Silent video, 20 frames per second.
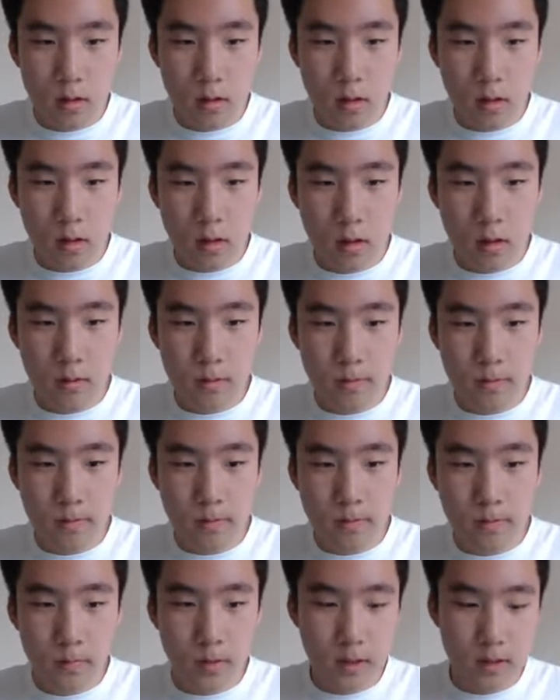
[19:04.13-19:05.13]
Oh,
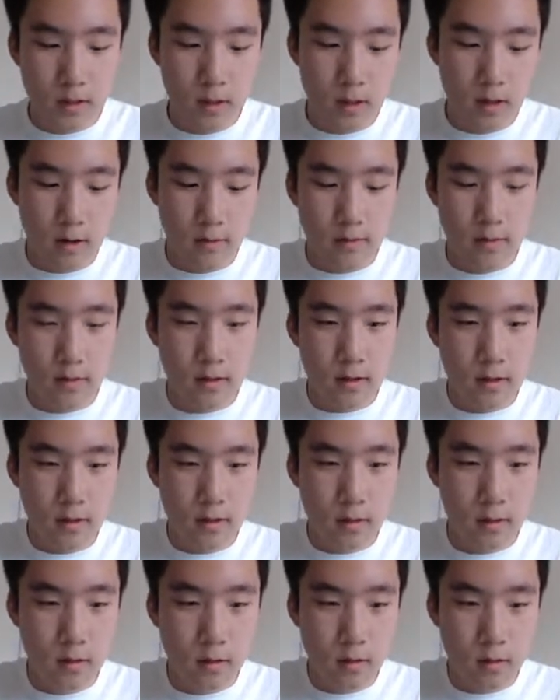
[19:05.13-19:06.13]
sorry, I forgot
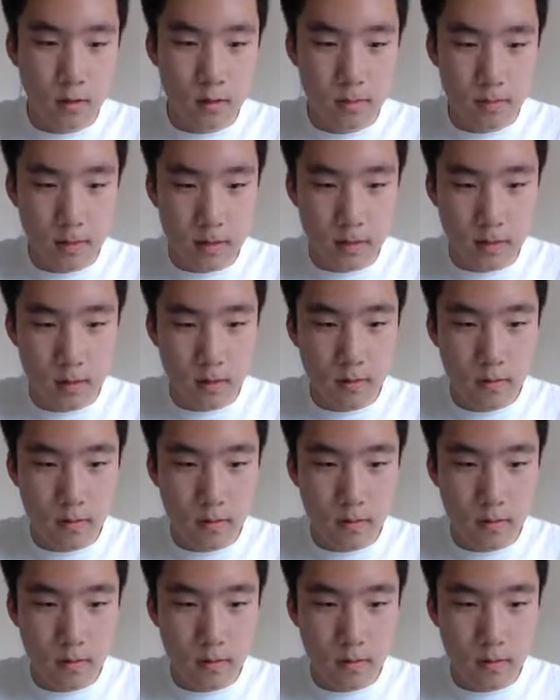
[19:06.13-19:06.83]
to specify.